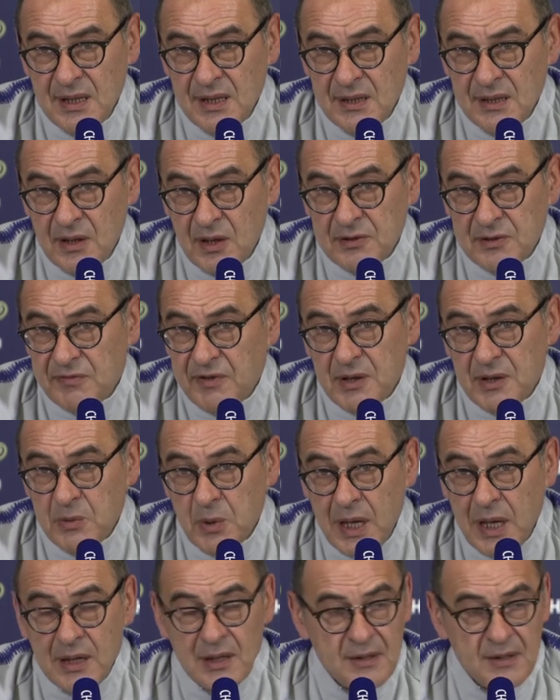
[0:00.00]
not very
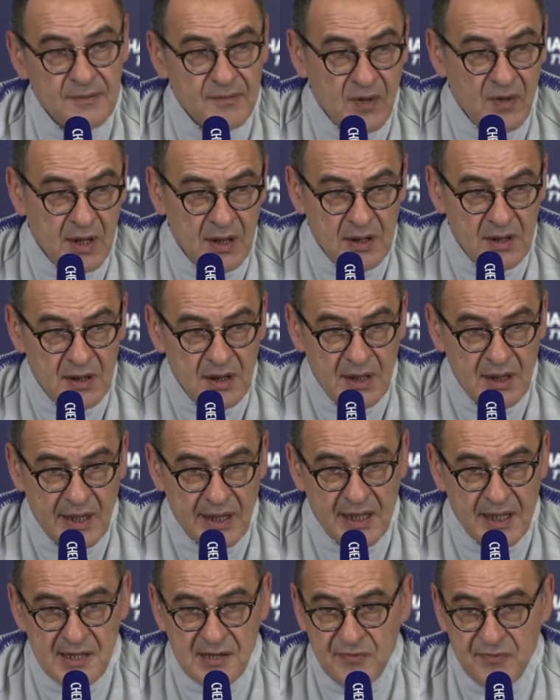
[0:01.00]
well
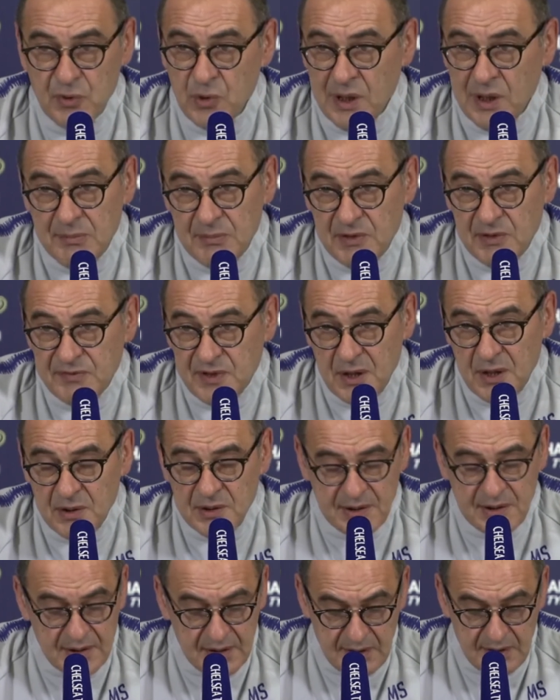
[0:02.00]
against Fulham, of course.